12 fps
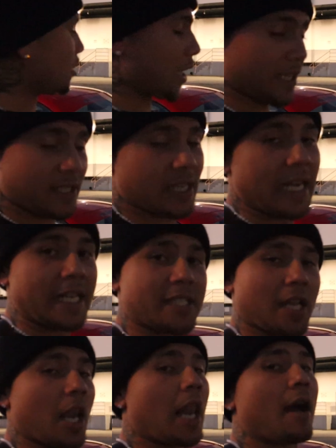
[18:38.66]
this
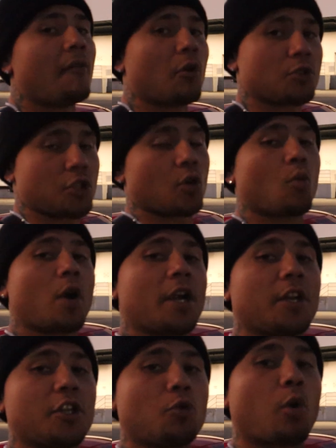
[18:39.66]
is a level to
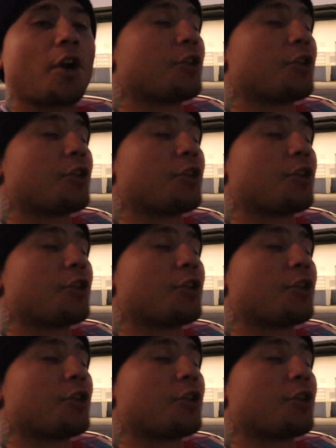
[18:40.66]
where